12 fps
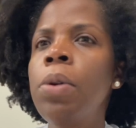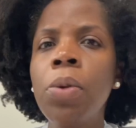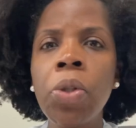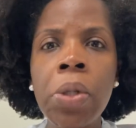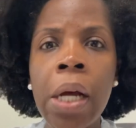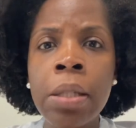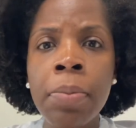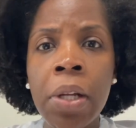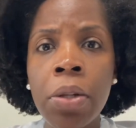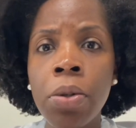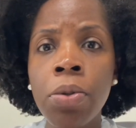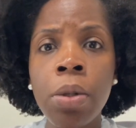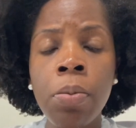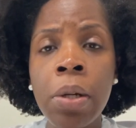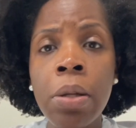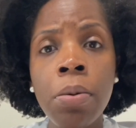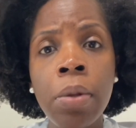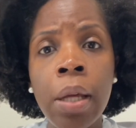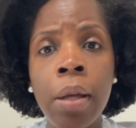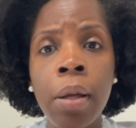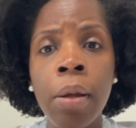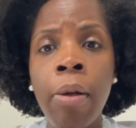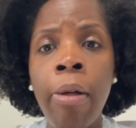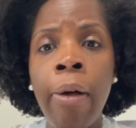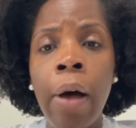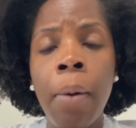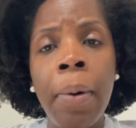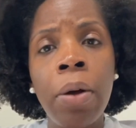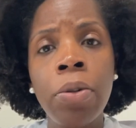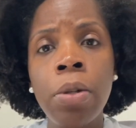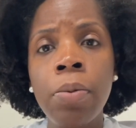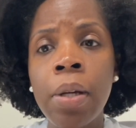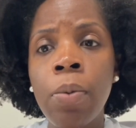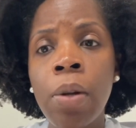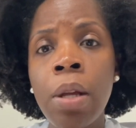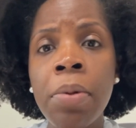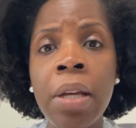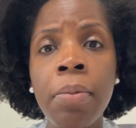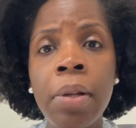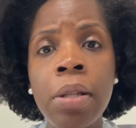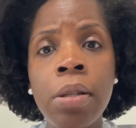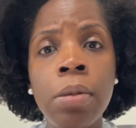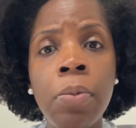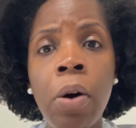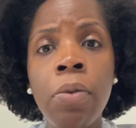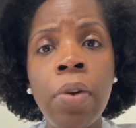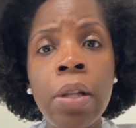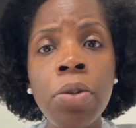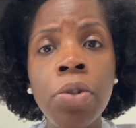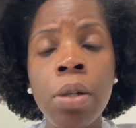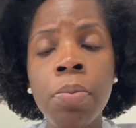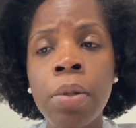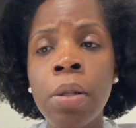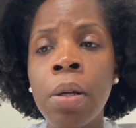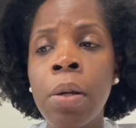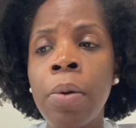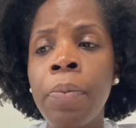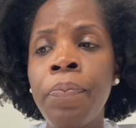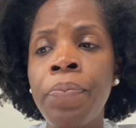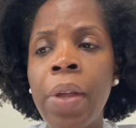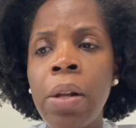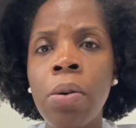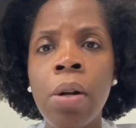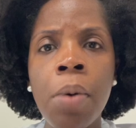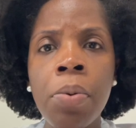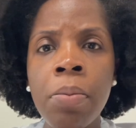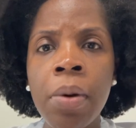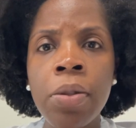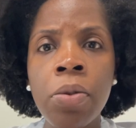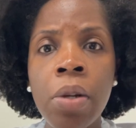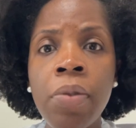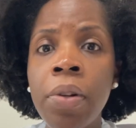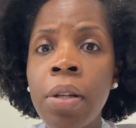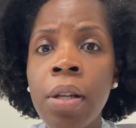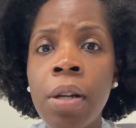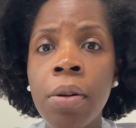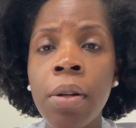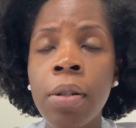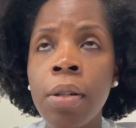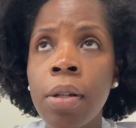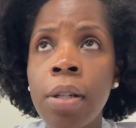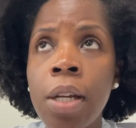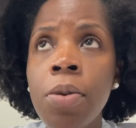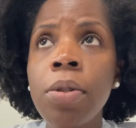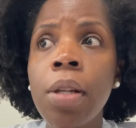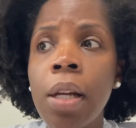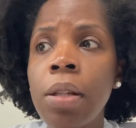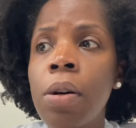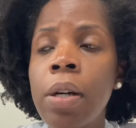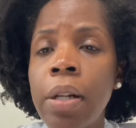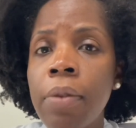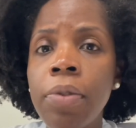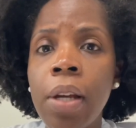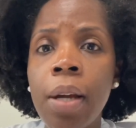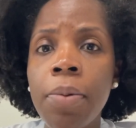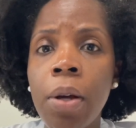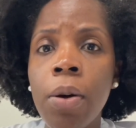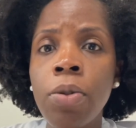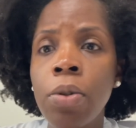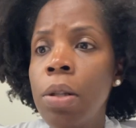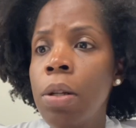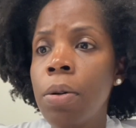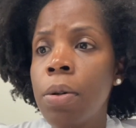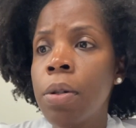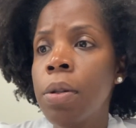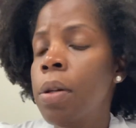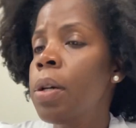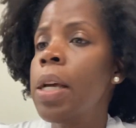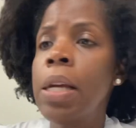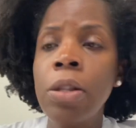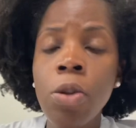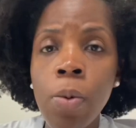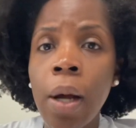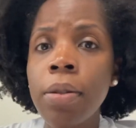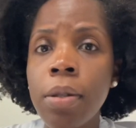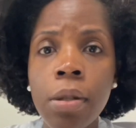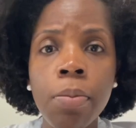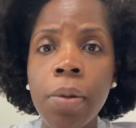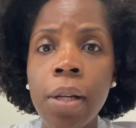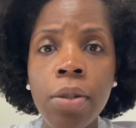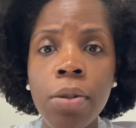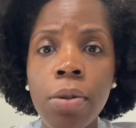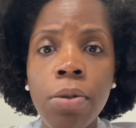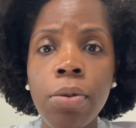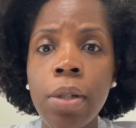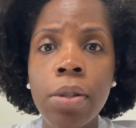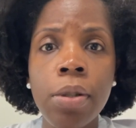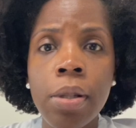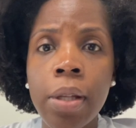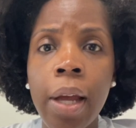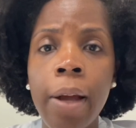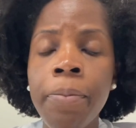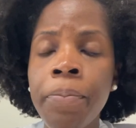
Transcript: want to do cosmetic surgery. What do you think about doing? What do you think about these small fellowships that are a couple months or even a year? A year is not enough time, y'all, to learn the nuances of plastic surgery. It's just not.